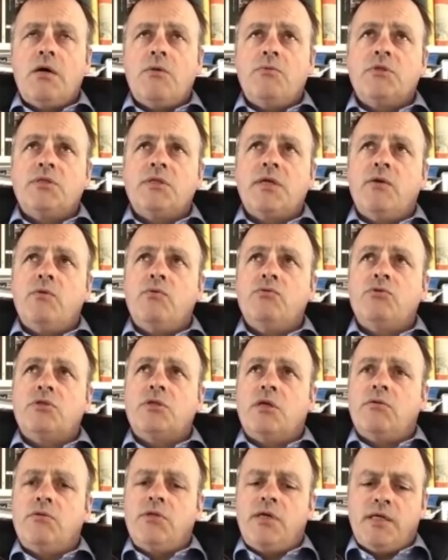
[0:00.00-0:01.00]
They
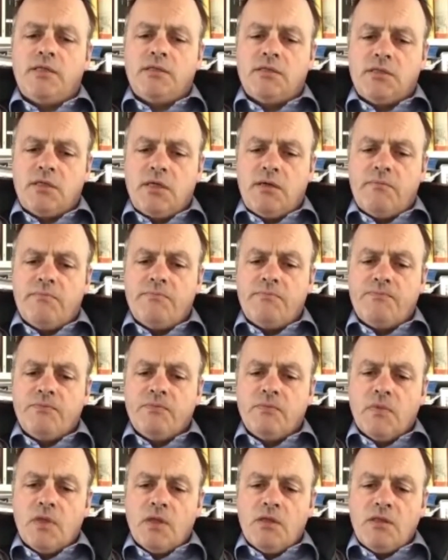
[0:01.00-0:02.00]
also that
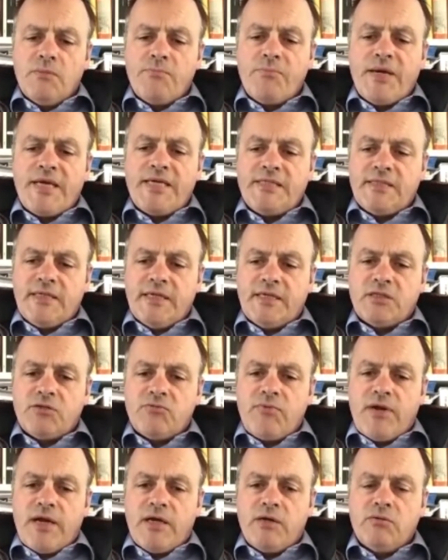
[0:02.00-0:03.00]
the basics
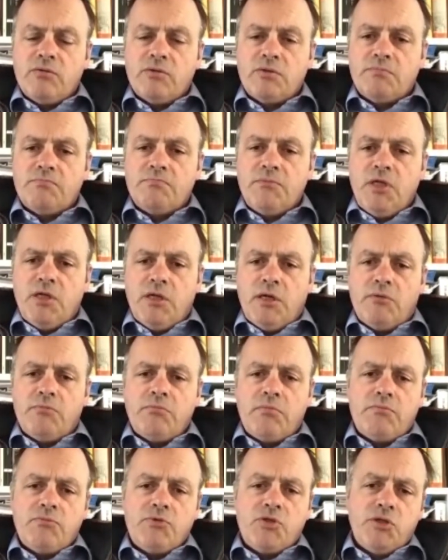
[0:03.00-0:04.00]
around,
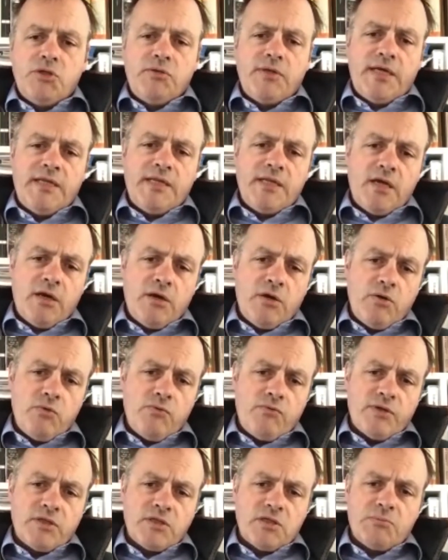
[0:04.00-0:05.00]
do they know,
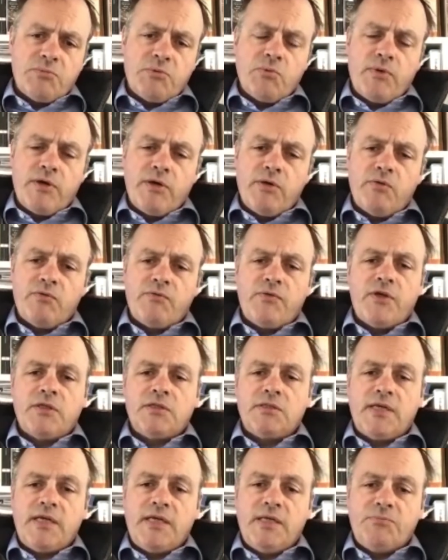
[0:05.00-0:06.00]
for example, where your
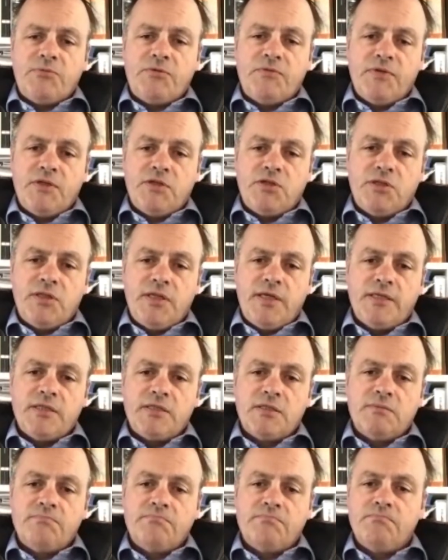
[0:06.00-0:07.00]
first aid provision
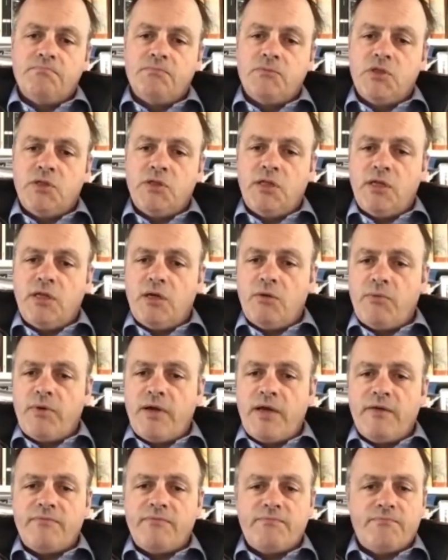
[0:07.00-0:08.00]
is? Do they know
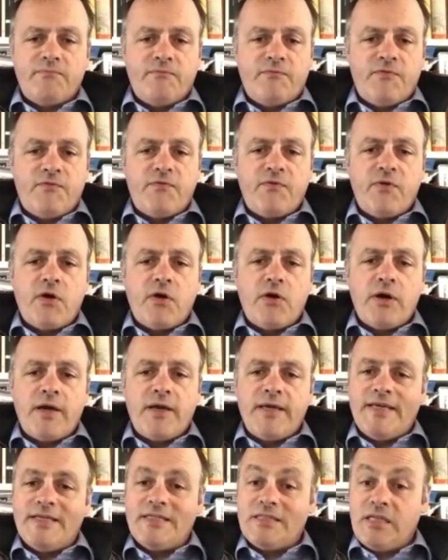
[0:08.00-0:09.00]
where
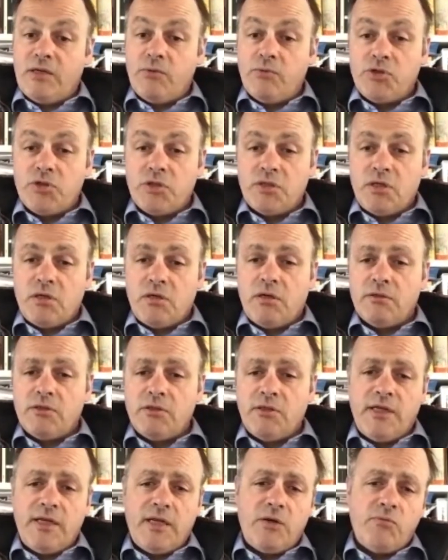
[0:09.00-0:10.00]
fire extinguishers
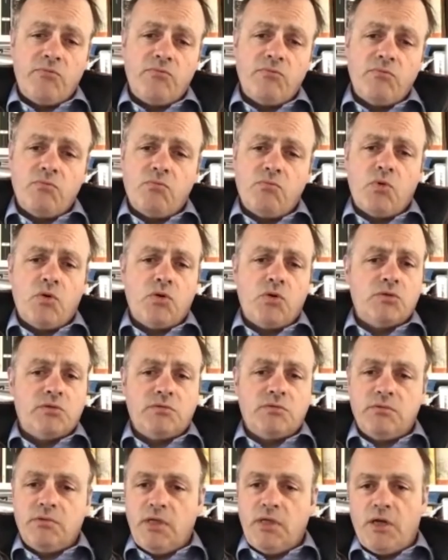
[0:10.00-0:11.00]
are? Do they know what
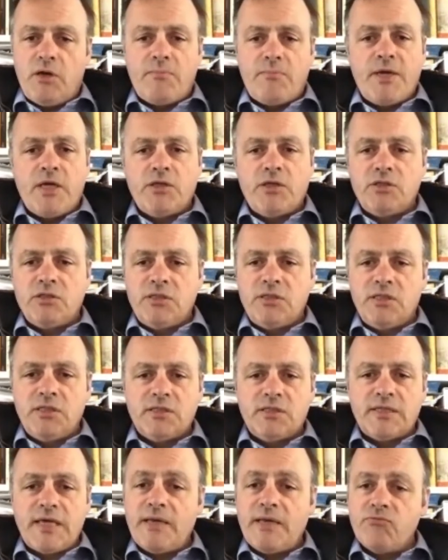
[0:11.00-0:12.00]
emergency
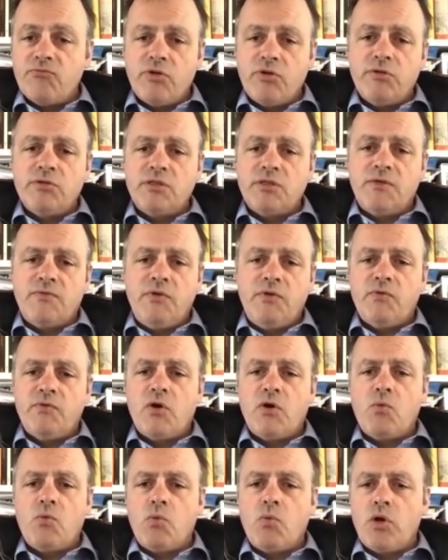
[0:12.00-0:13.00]
escape routes, if you've
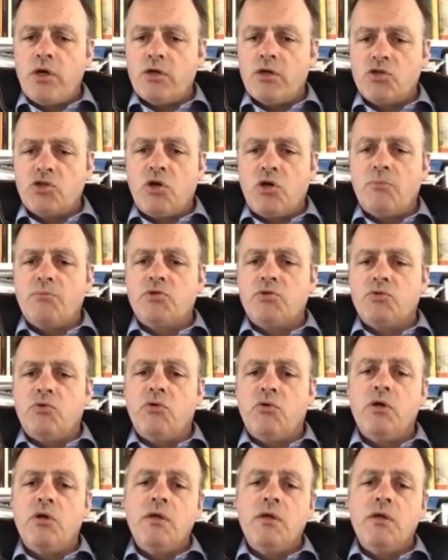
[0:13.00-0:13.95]
got workshops or